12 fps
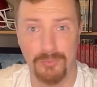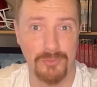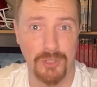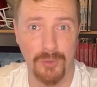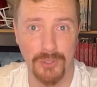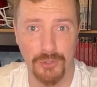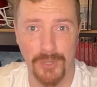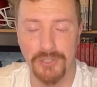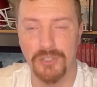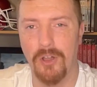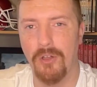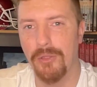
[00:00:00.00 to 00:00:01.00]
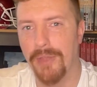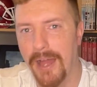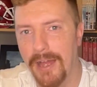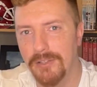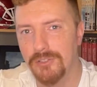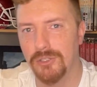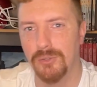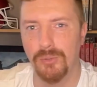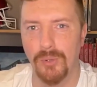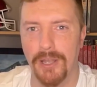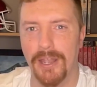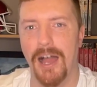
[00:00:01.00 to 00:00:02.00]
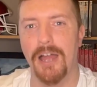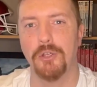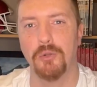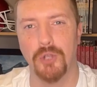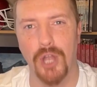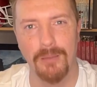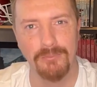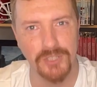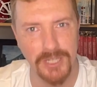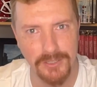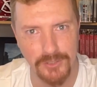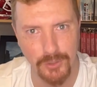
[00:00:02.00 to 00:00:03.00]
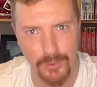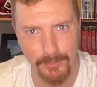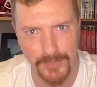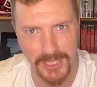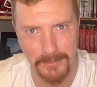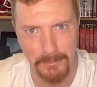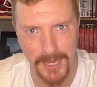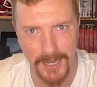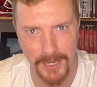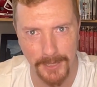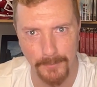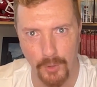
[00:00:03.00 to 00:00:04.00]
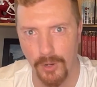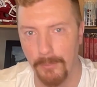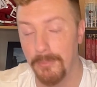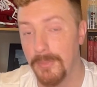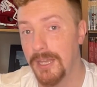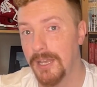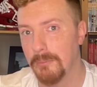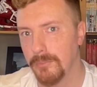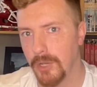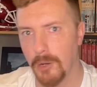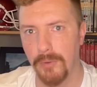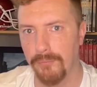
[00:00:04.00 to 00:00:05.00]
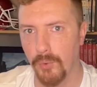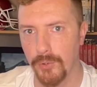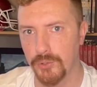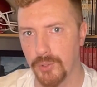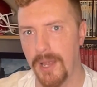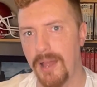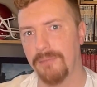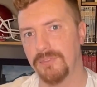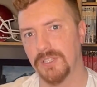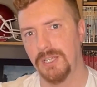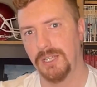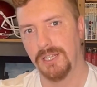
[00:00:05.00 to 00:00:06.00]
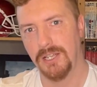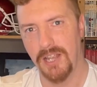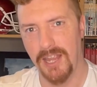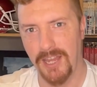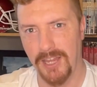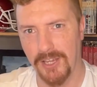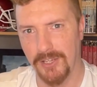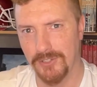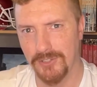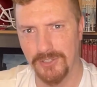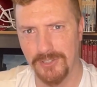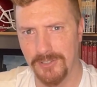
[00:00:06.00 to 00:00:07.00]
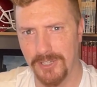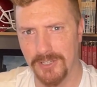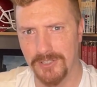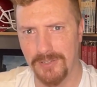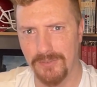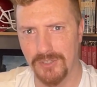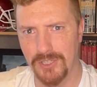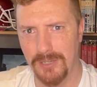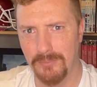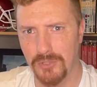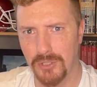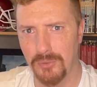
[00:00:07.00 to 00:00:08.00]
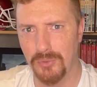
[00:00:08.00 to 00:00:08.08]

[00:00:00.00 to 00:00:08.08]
to entrust all of that to a guy who comes into a team meeting or a meeting, before the draft, and he doesn't even seem to